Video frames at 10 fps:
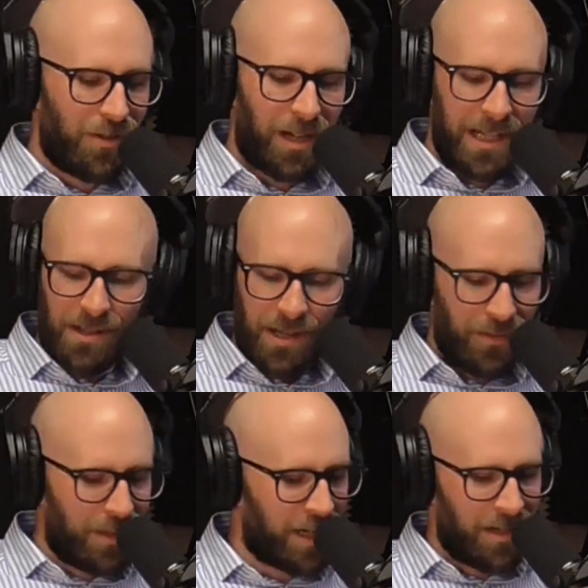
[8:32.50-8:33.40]
don't
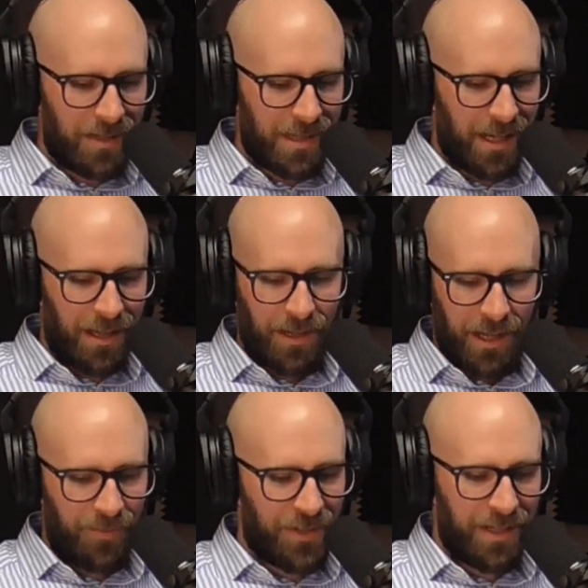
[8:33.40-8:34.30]
have it in my notes here,
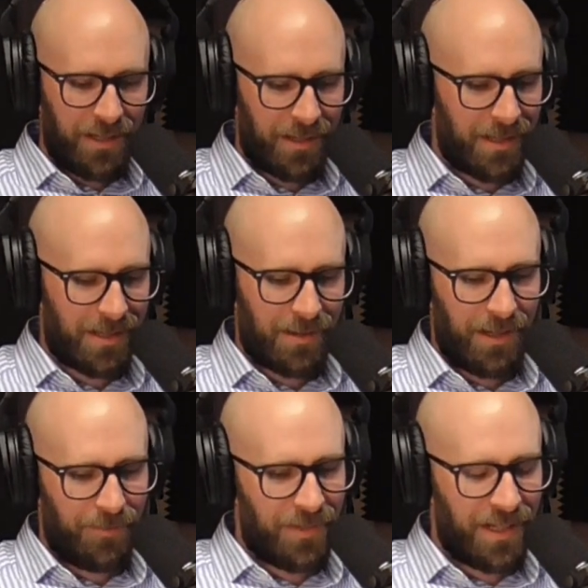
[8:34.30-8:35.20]
but because
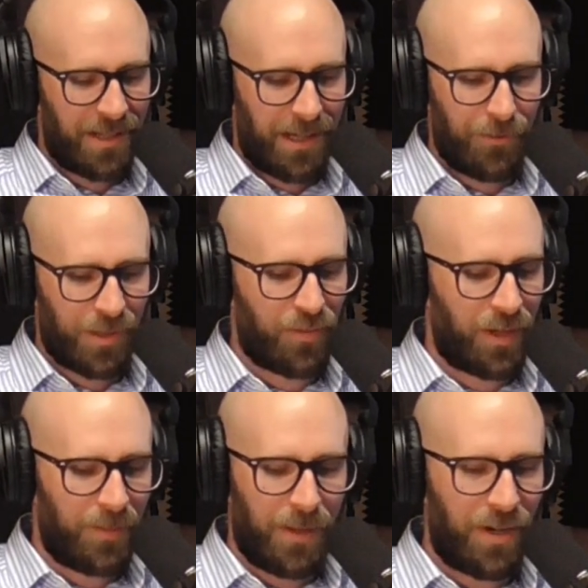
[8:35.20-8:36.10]
I always
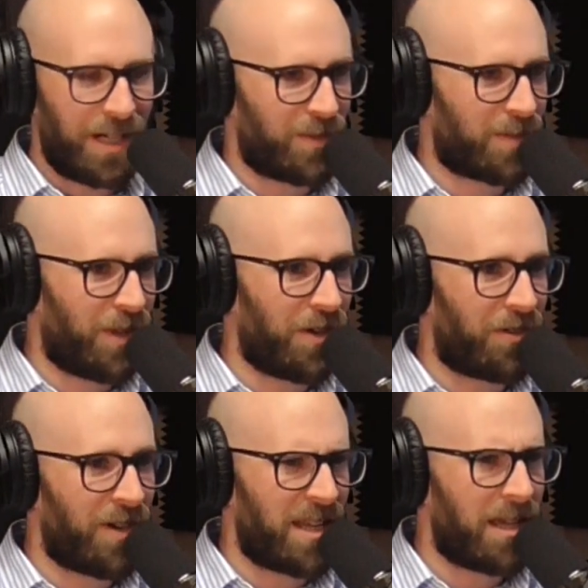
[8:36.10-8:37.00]
felt my mind was
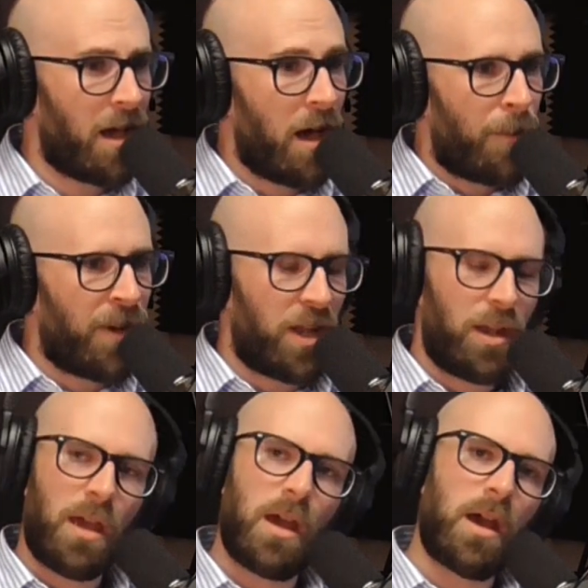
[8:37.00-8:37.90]
blown already.
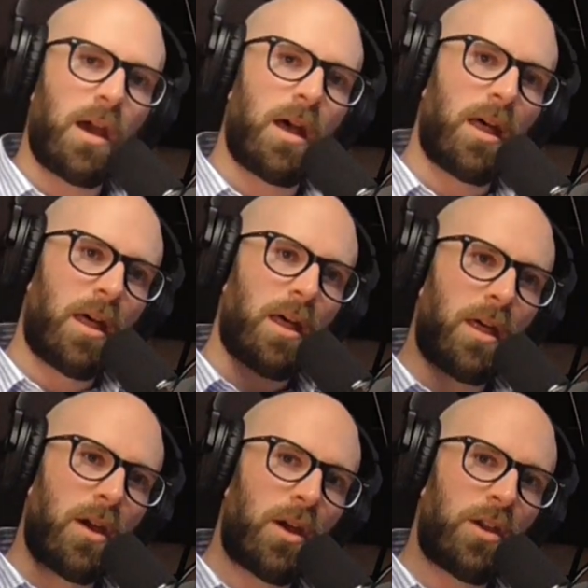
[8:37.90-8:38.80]
But
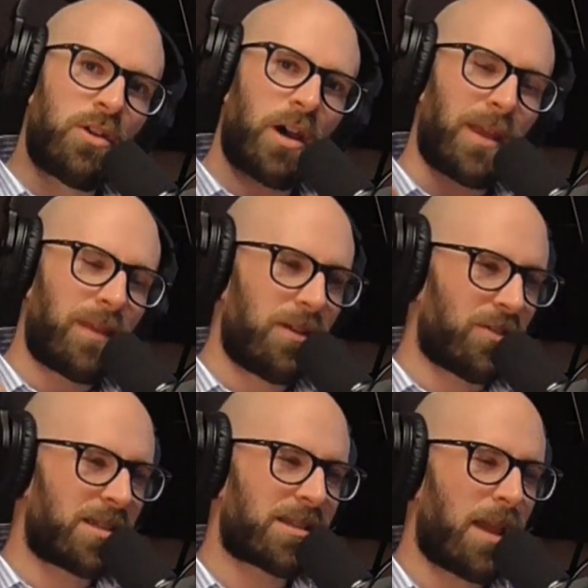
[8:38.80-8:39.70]
I think
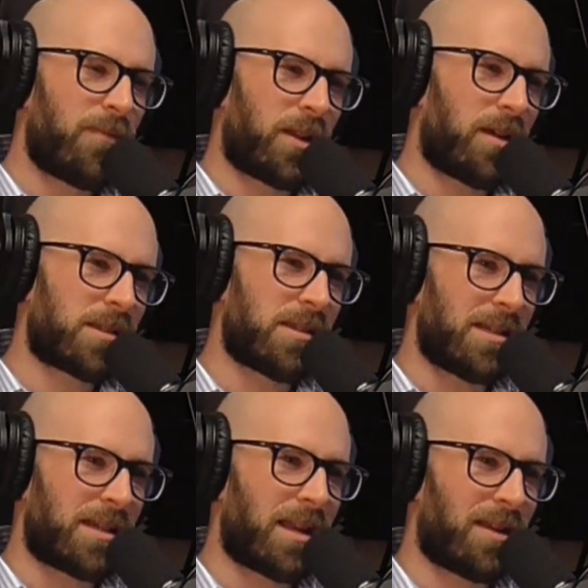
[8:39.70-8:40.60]
your escape
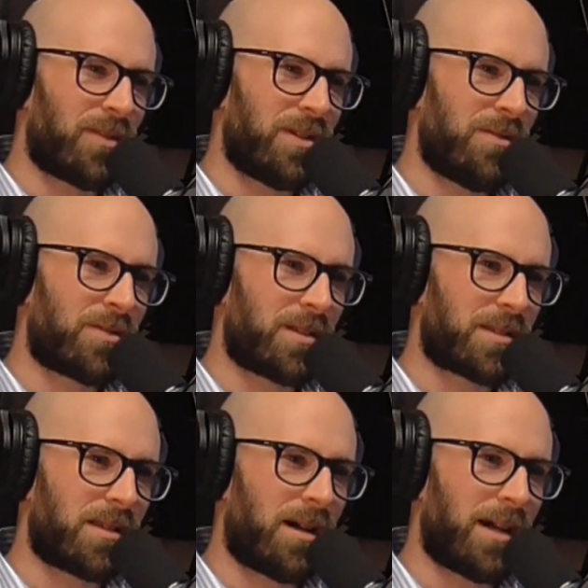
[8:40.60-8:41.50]
velocity to get out of a
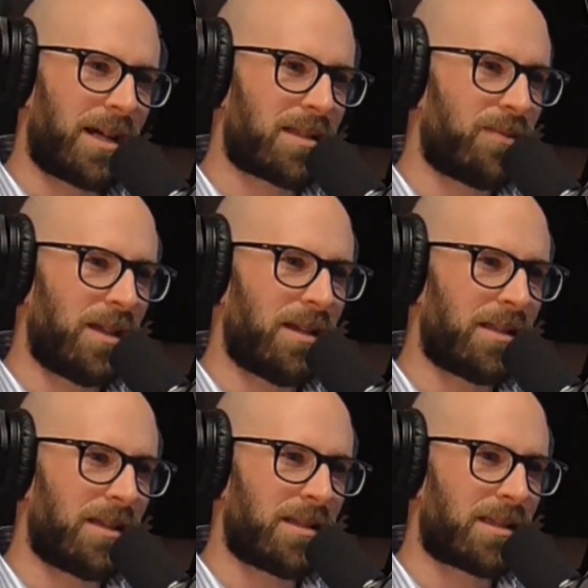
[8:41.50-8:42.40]
neutron star has to be
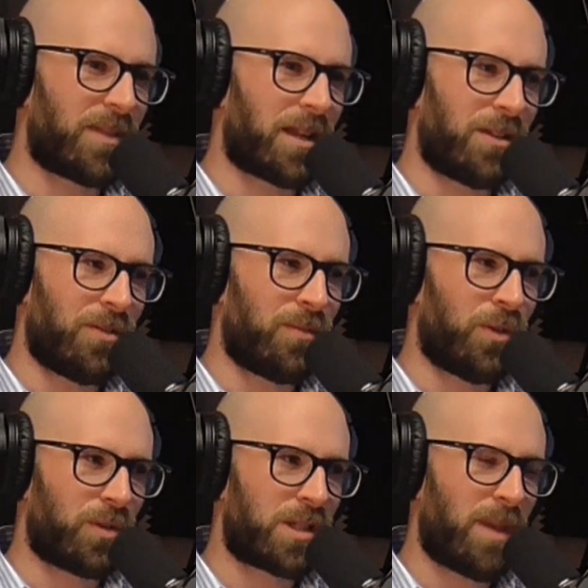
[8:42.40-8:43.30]
it's something like
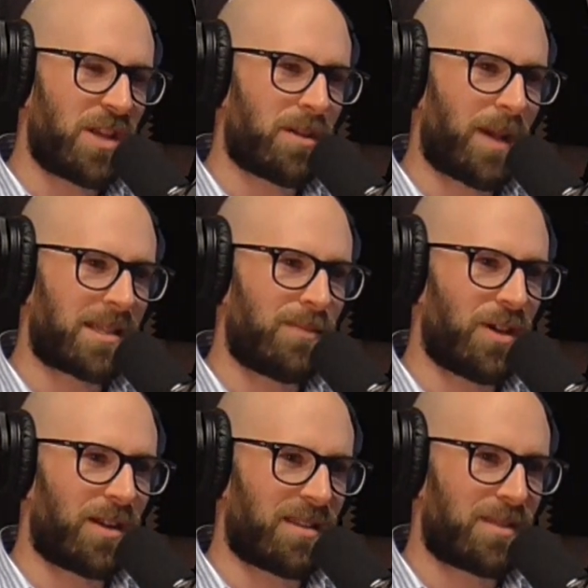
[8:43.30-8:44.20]
your spaceship has to
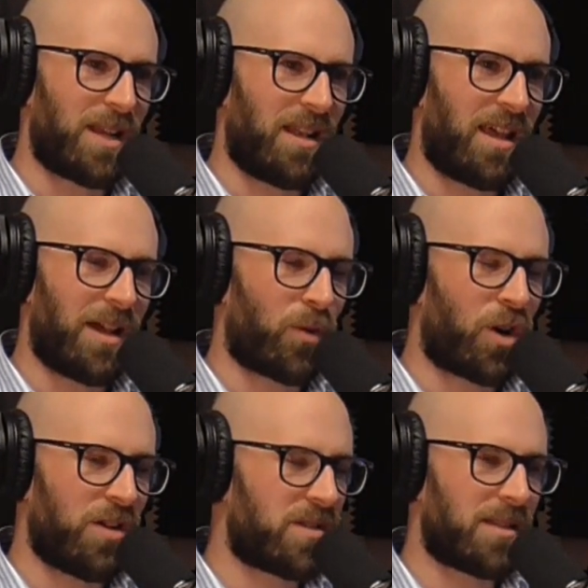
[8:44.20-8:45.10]
be going at the speed of light or
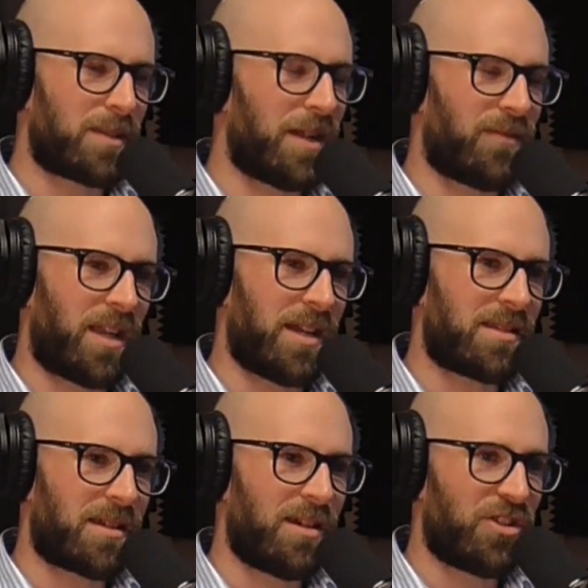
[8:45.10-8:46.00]
close to the speed of
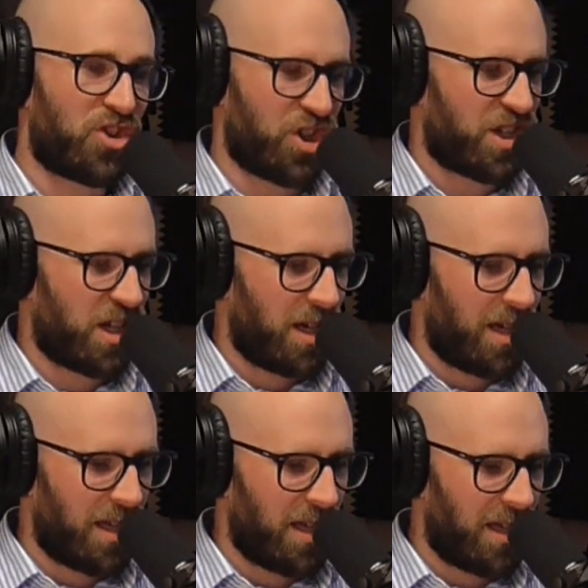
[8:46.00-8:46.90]
light to just
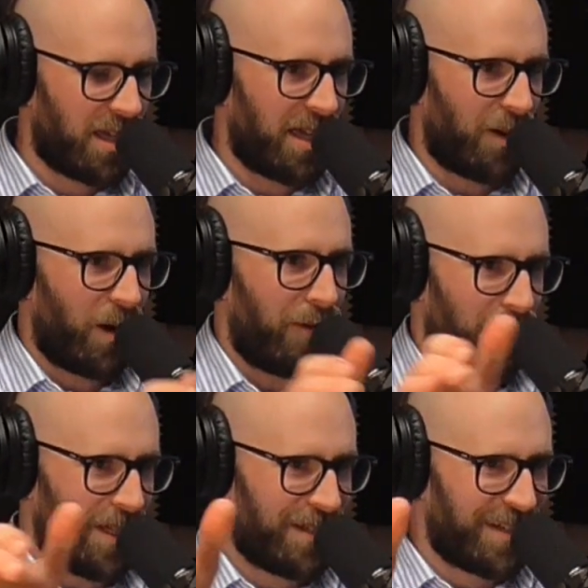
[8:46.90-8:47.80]
get away
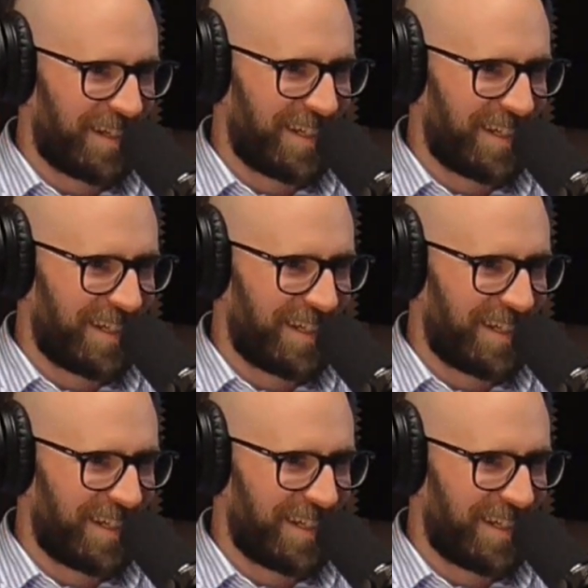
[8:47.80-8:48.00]
from it.